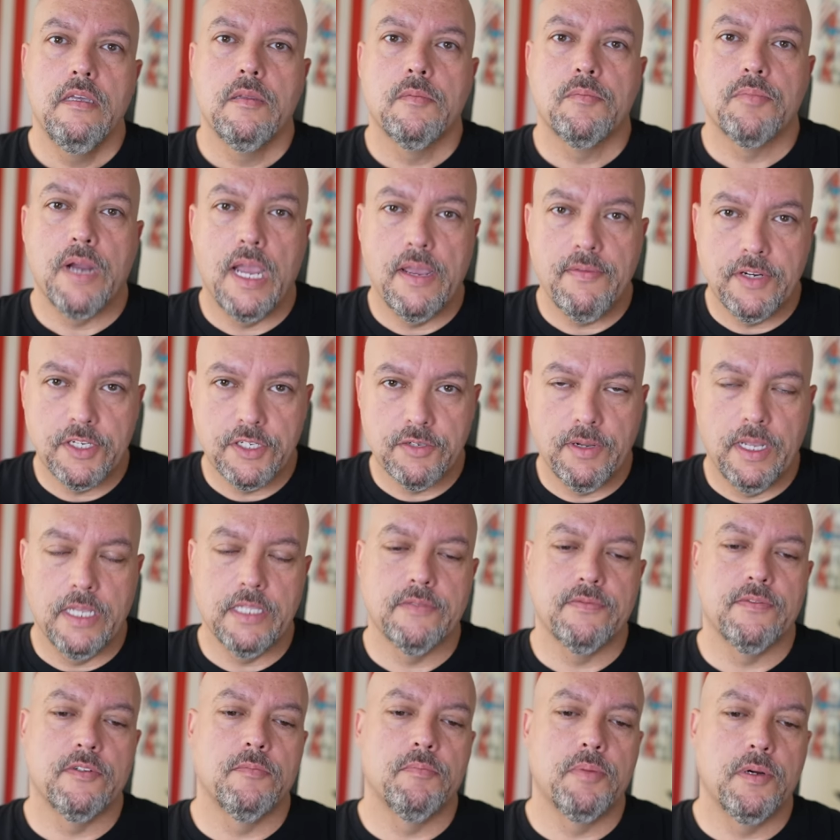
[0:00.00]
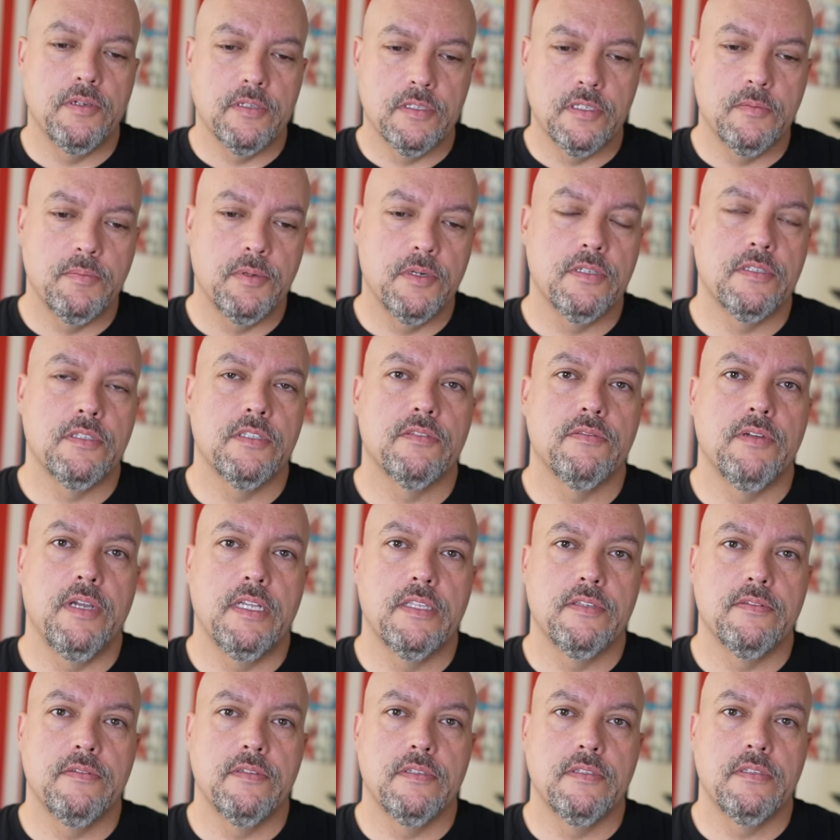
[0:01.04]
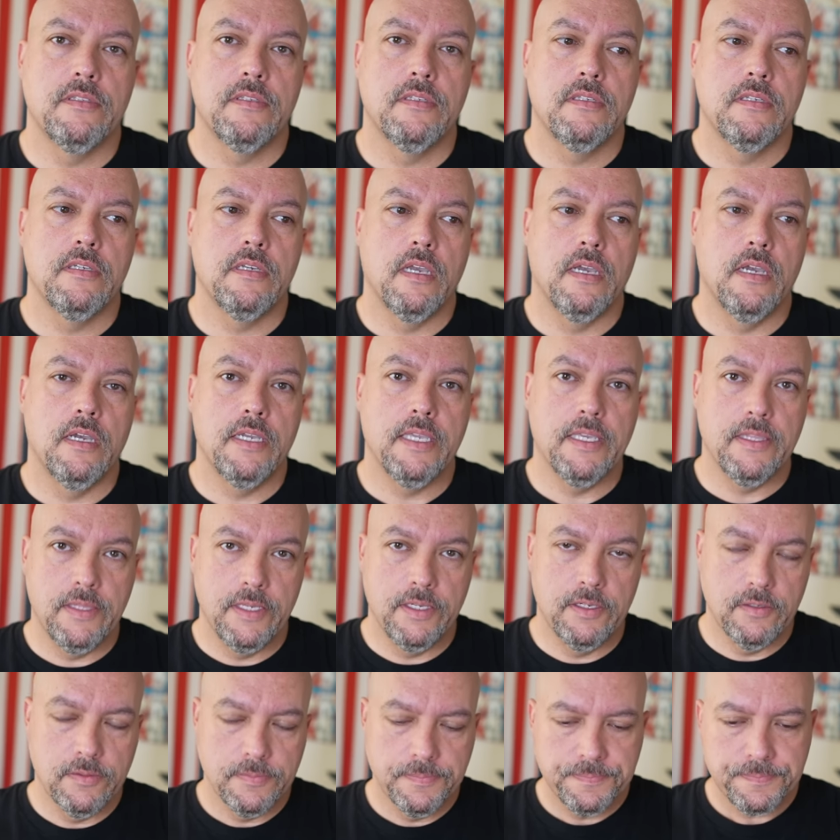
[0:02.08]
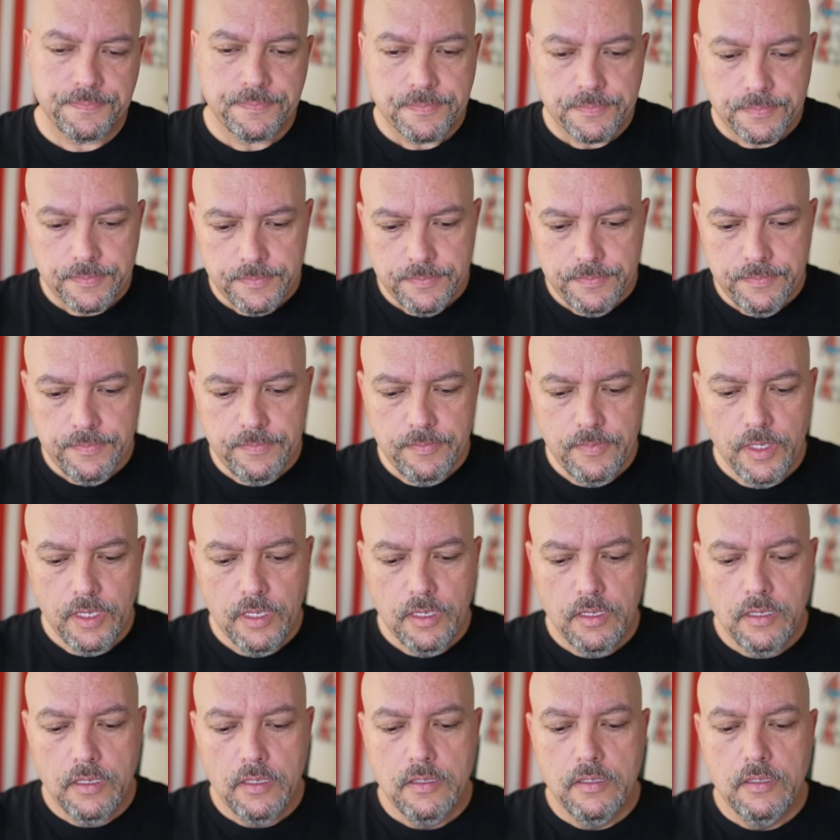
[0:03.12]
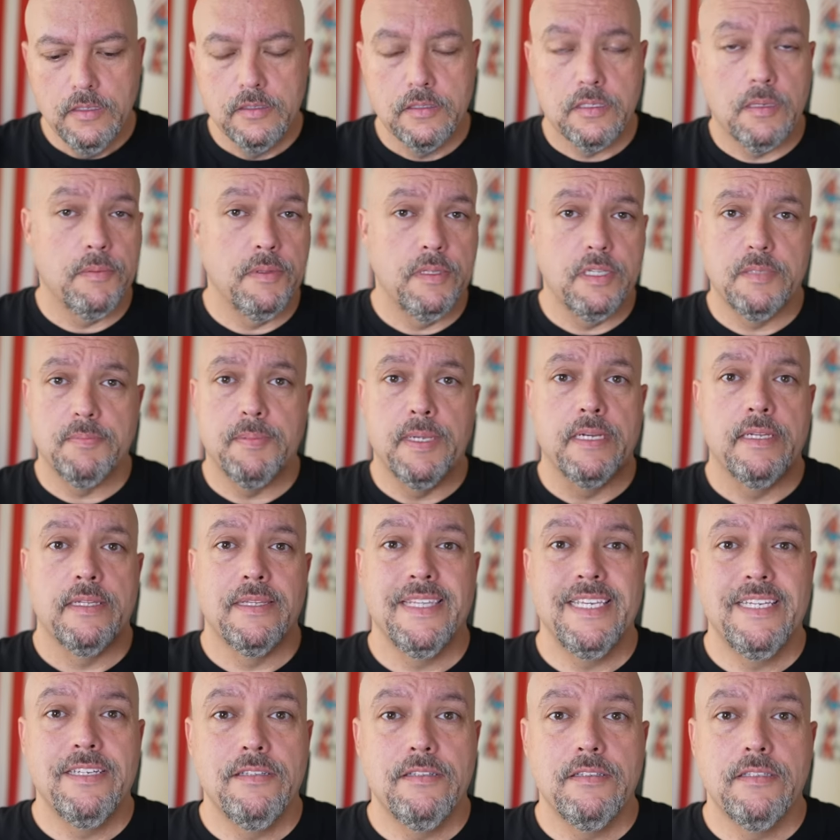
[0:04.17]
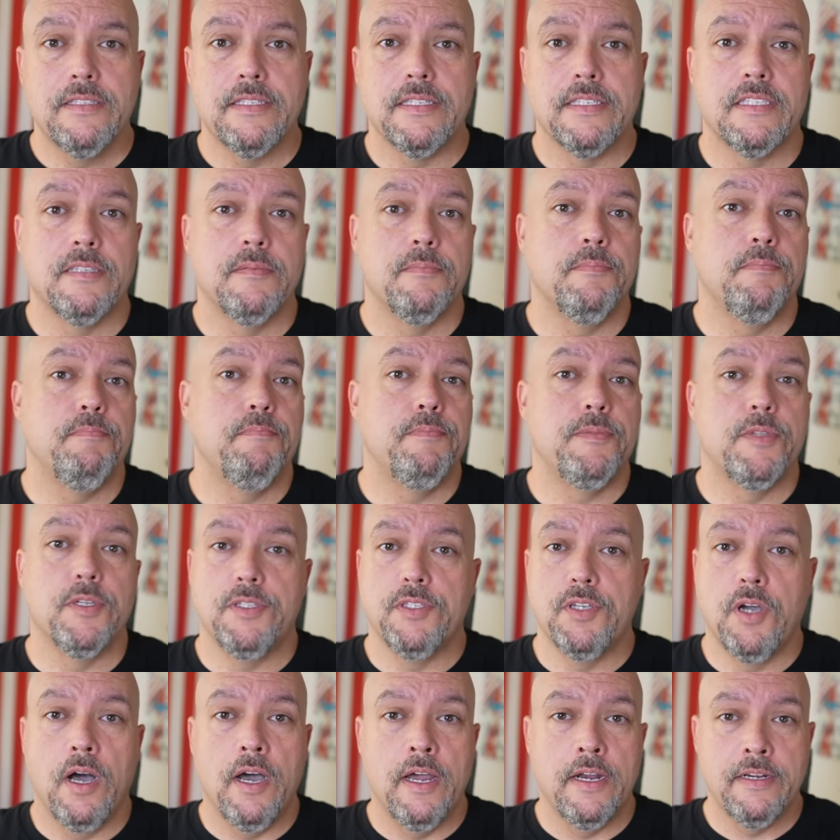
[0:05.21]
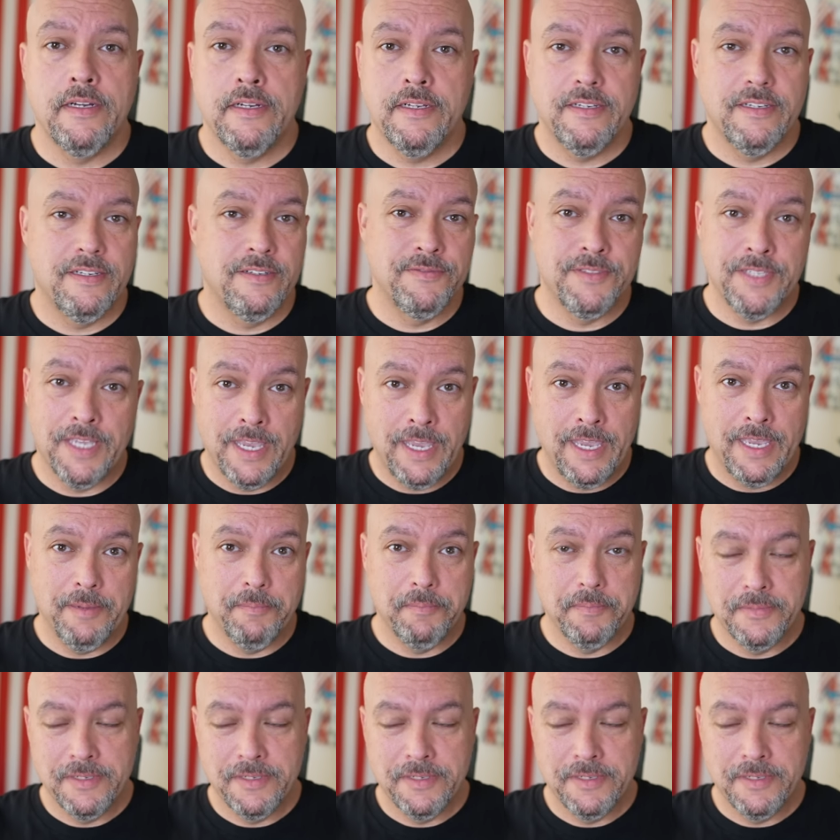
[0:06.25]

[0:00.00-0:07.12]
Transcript: private transfer, person-to-person -person transfers, uh, illegal. Something that's been legal since the, the dawn of time,